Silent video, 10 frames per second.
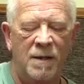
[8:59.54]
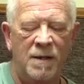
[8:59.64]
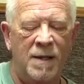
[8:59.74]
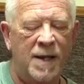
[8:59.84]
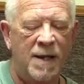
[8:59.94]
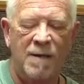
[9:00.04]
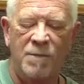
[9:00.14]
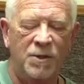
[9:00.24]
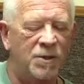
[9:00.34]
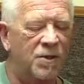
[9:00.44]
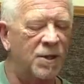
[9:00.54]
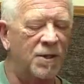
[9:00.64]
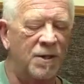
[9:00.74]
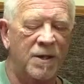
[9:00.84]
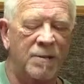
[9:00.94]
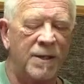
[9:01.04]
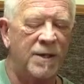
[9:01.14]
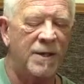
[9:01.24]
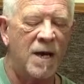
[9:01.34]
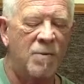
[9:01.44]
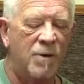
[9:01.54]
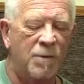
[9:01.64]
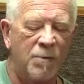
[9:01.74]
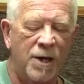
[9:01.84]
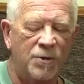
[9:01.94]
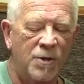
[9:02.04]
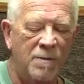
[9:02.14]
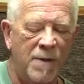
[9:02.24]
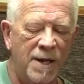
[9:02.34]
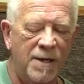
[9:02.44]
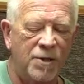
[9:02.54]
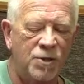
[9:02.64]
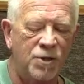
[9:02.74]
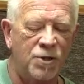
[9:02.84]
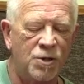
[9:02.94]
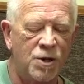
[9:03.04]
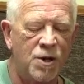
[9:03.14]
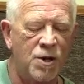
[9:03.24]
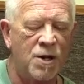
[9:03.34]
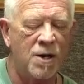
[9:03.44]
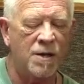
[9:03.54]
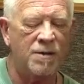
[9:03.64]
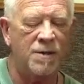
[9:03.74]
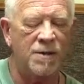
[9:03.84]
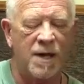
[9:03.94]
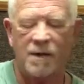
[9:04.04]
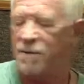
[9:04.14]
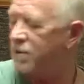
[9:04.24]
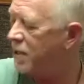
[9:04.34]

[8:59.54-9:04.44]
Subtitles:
And again, I'm exerting a little bit of downward pressure, making sure that goes